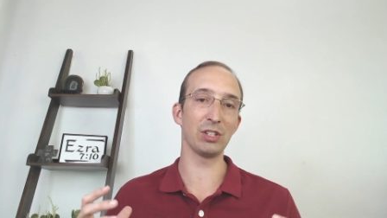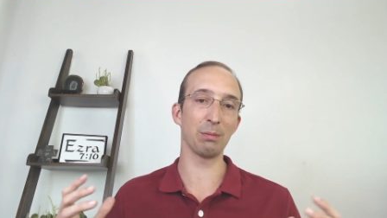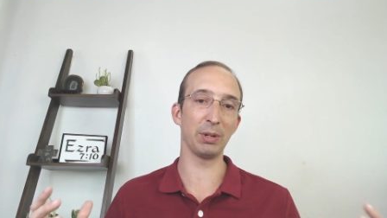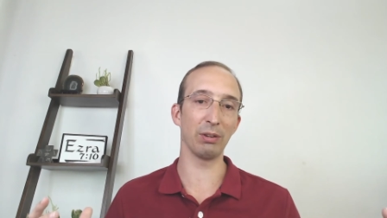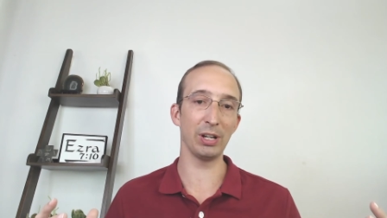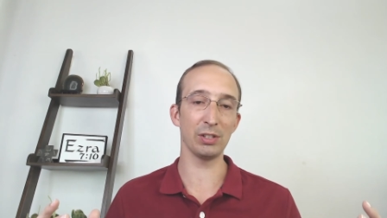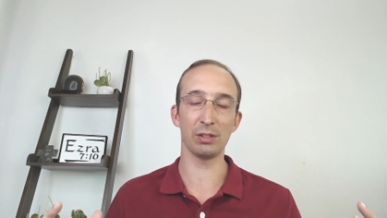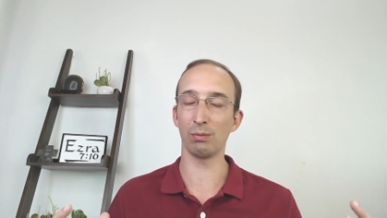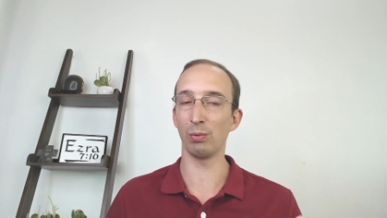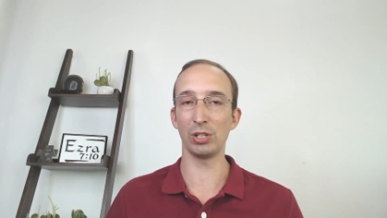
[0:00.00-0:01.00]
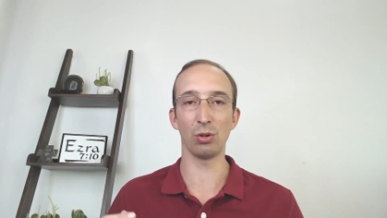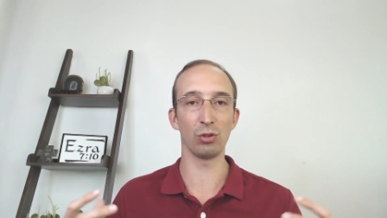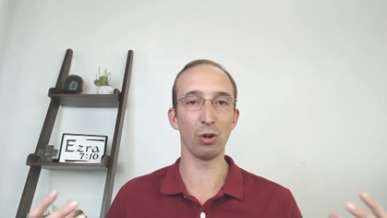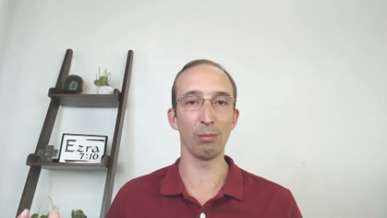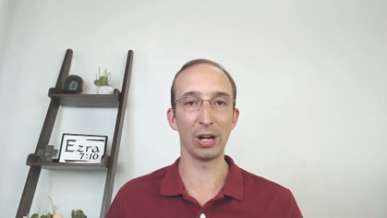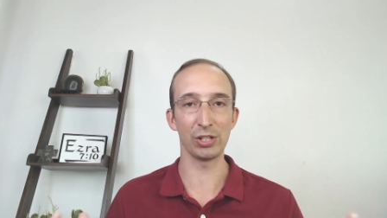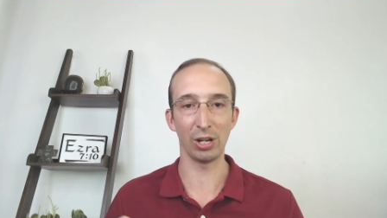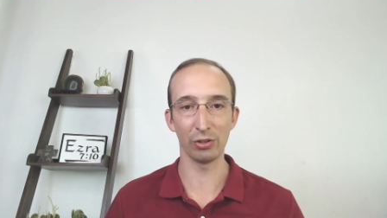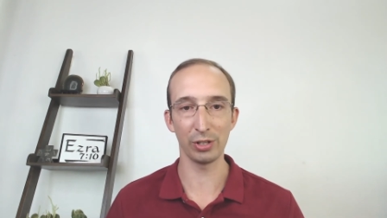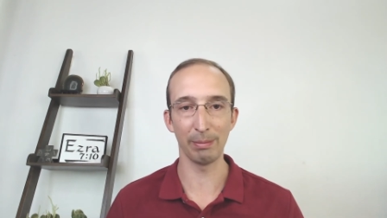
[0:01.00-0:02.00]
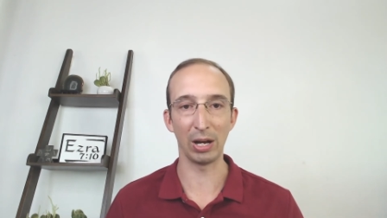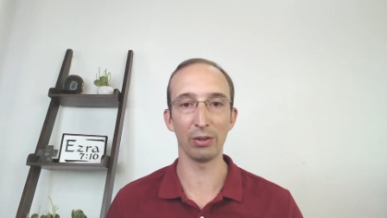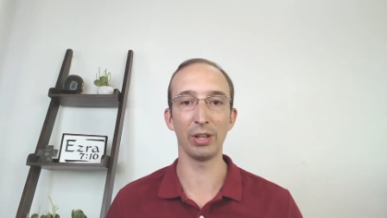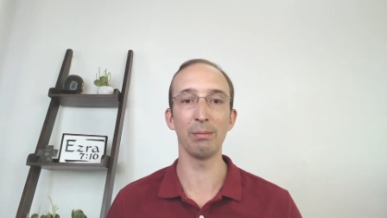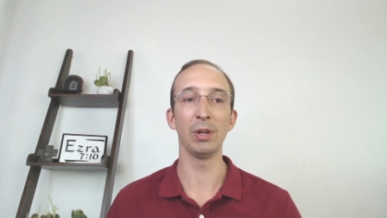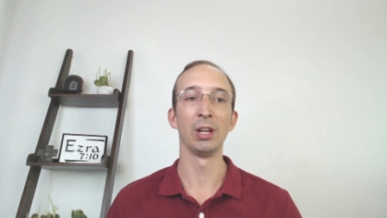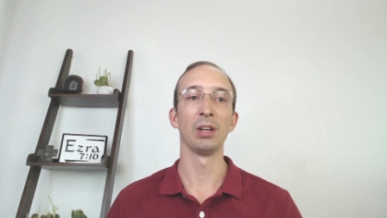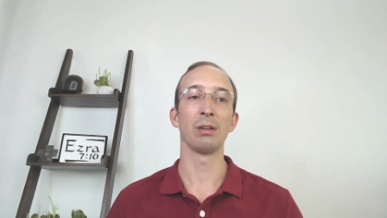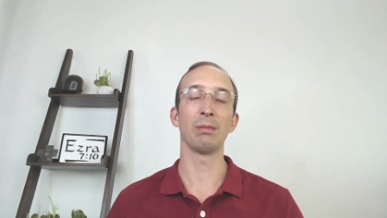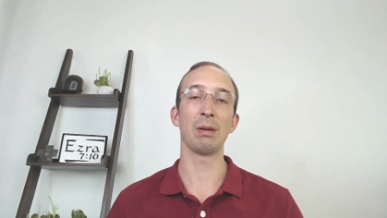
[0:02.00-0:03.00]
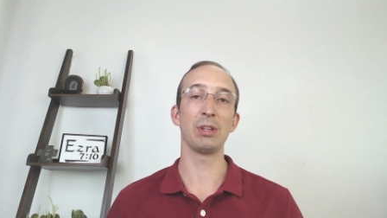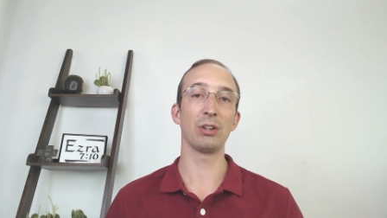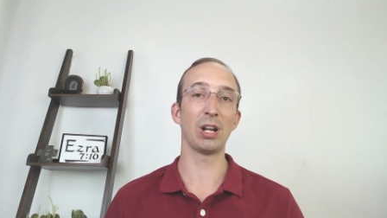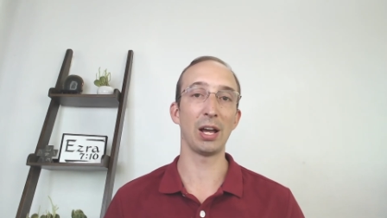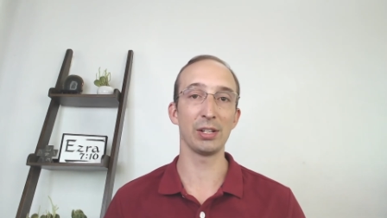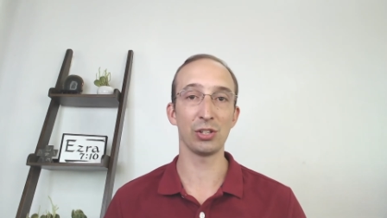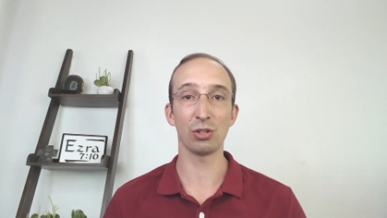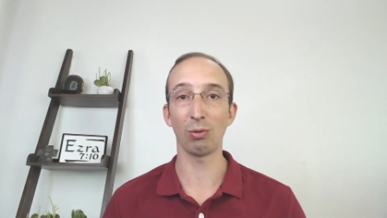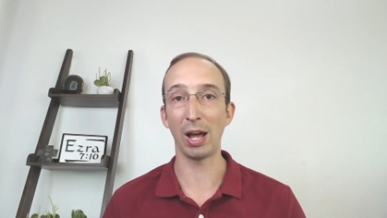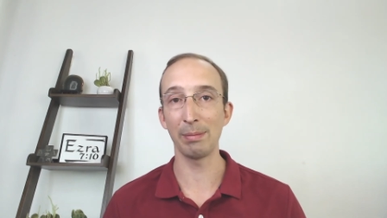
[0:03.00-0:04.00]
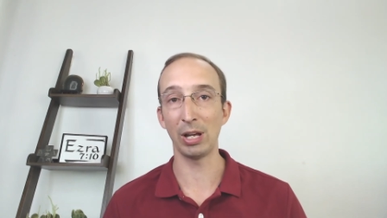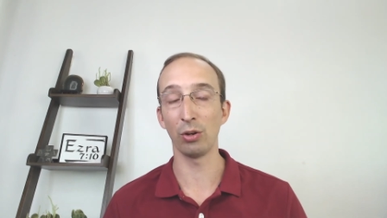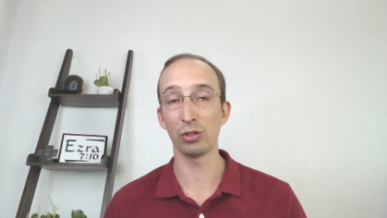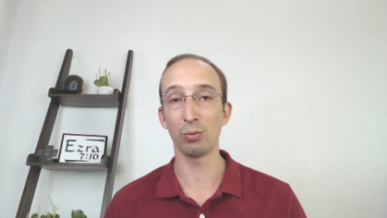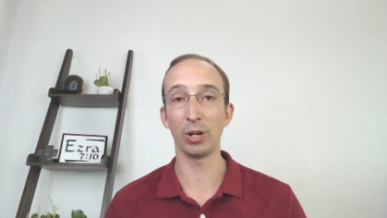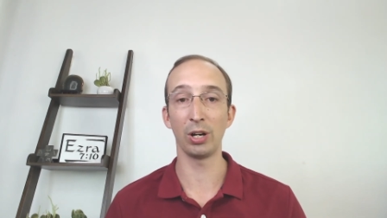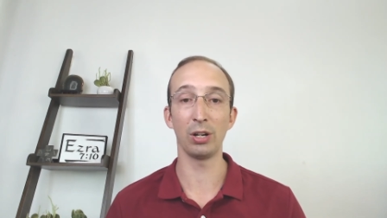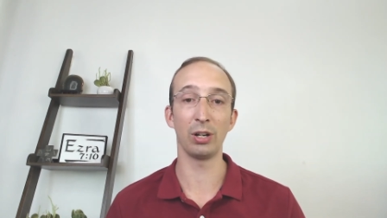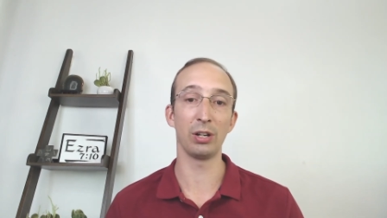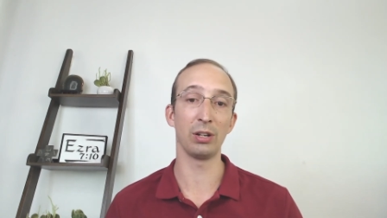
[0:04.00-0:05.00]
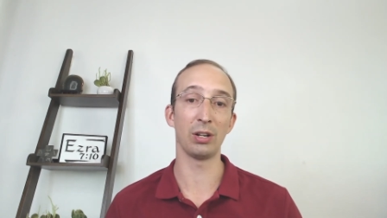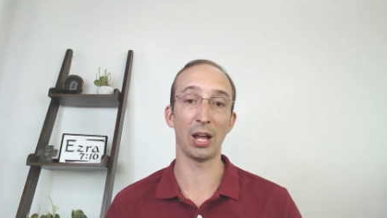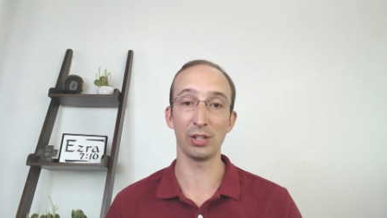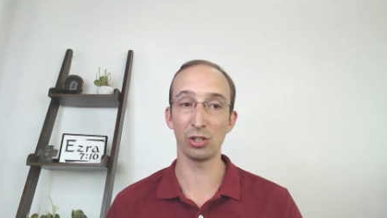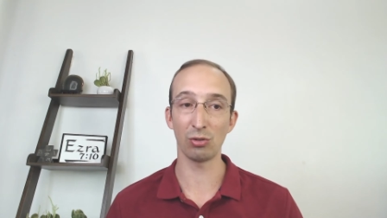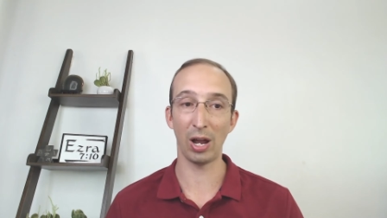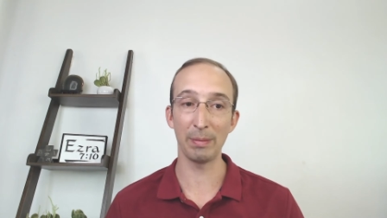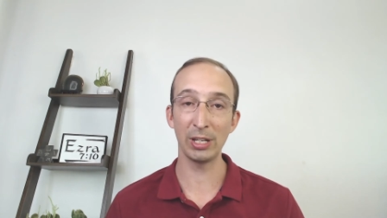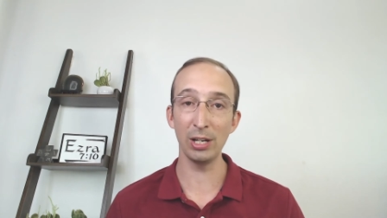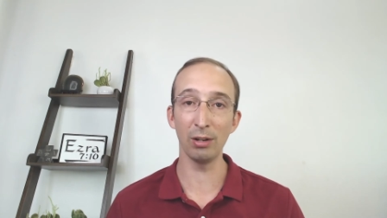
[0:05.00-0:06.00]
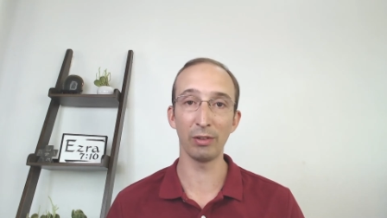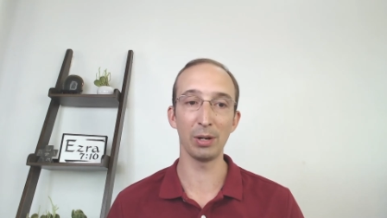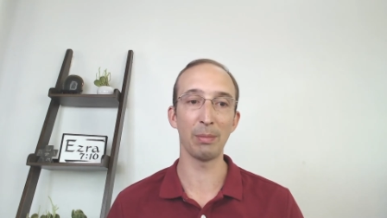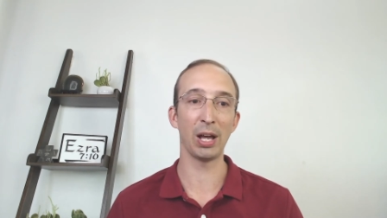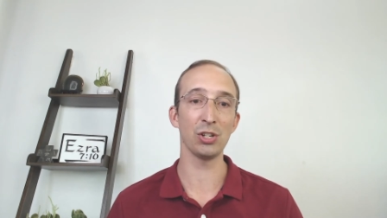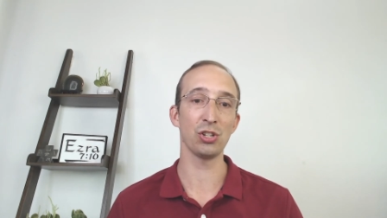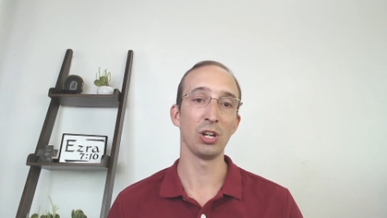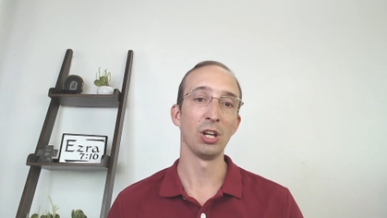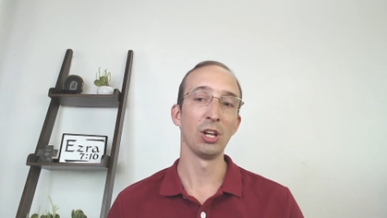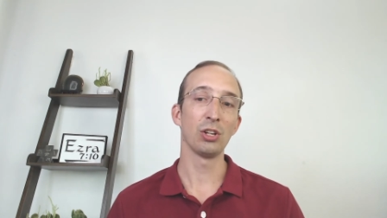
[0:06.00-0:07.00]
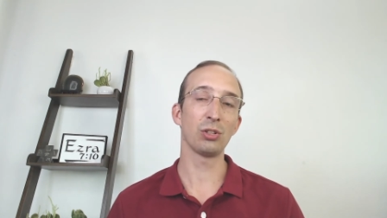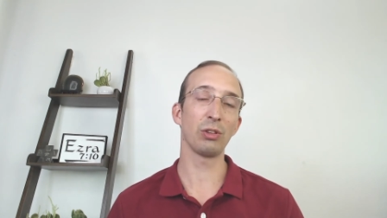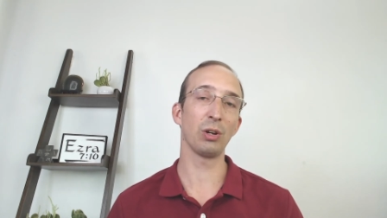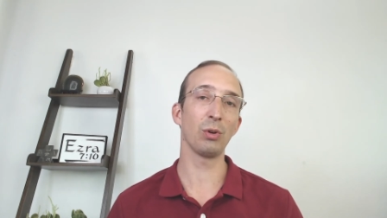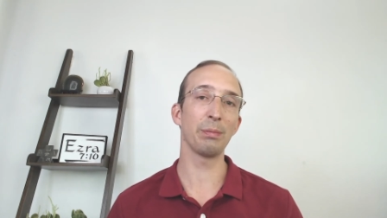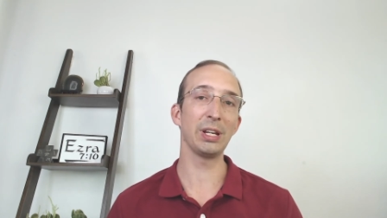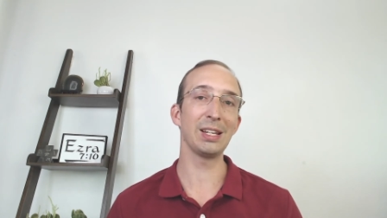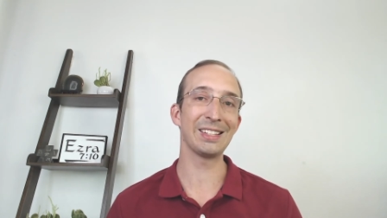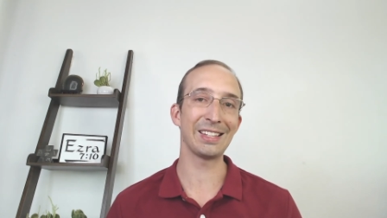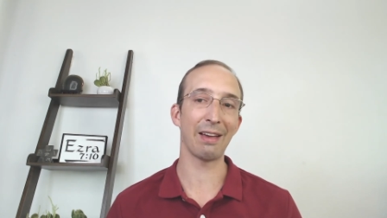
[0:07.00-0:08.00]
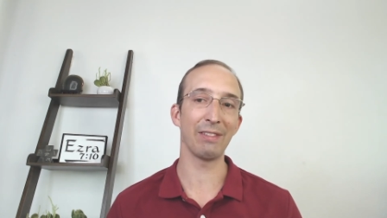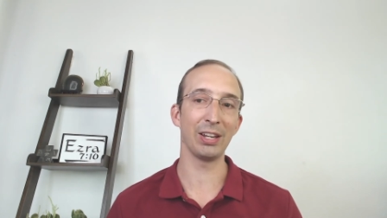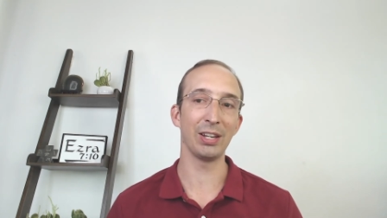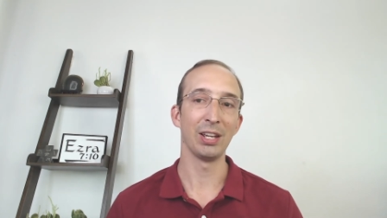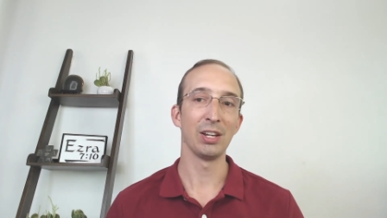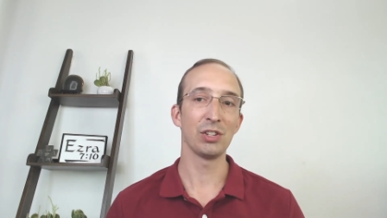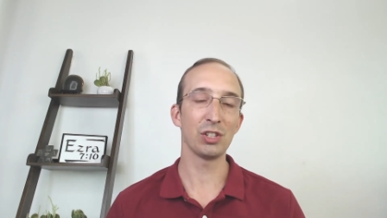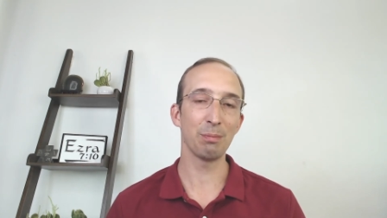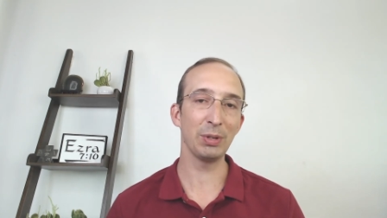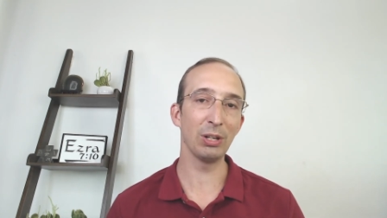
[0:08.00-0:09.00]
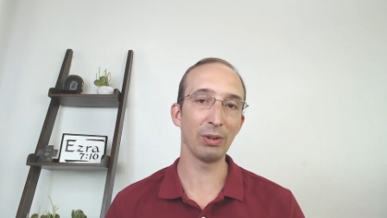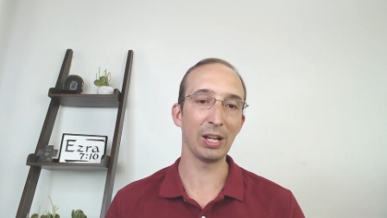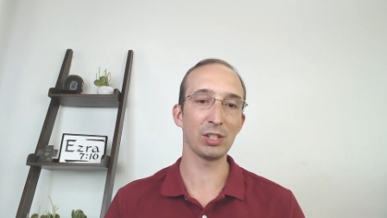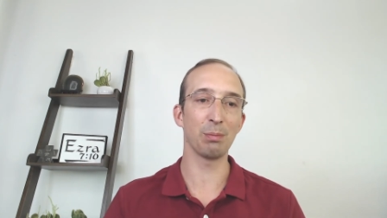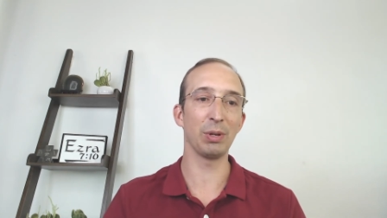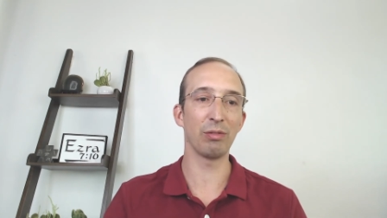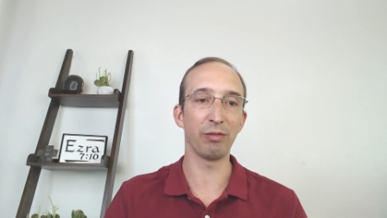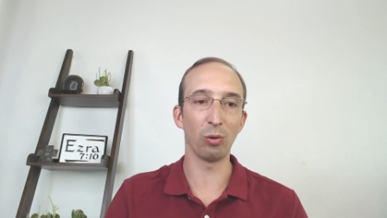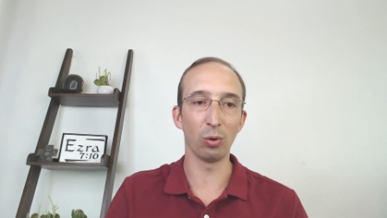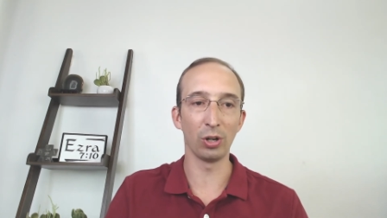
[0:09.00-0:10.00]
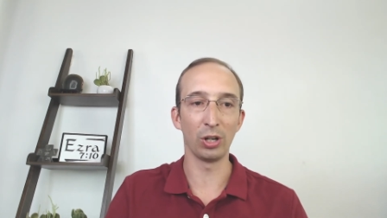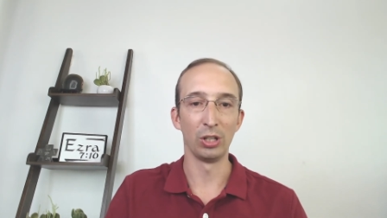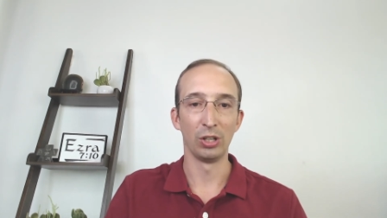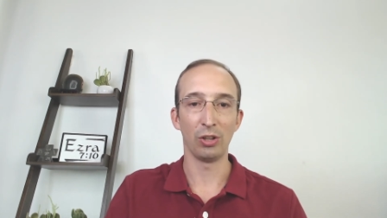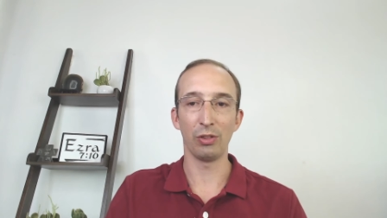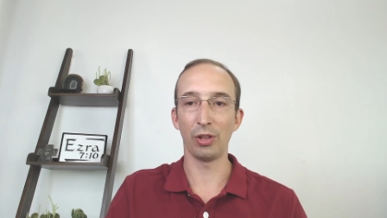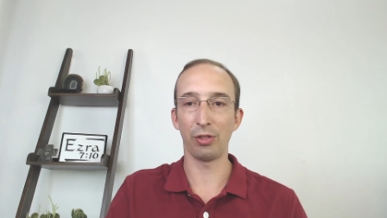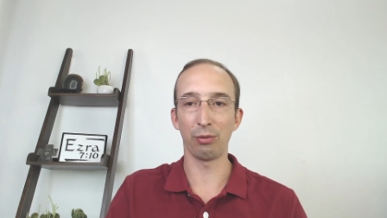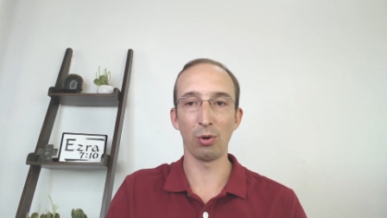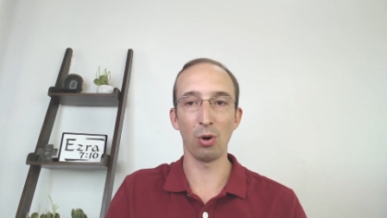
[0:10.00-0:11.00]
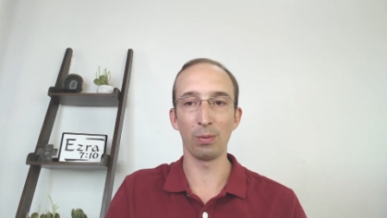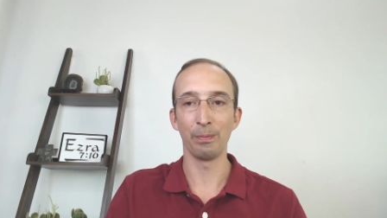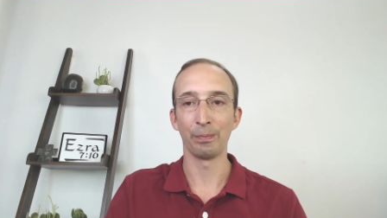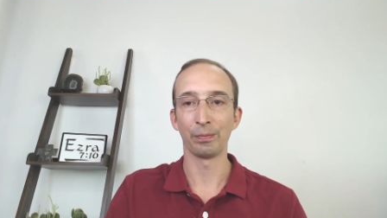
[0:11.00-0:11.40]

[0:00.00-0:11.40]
spirits. We don't know much else about them. Maybe they're not described elsewhere and not described here very much. So there would be seven spirits before the throne.